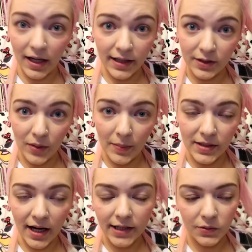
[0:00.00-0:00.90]
at his mum
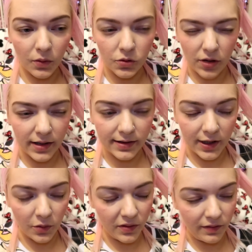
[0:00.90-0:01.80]
and dad's, and we were trying to
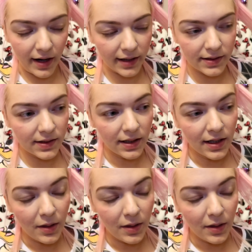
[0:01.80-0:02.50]
set it up for the rats.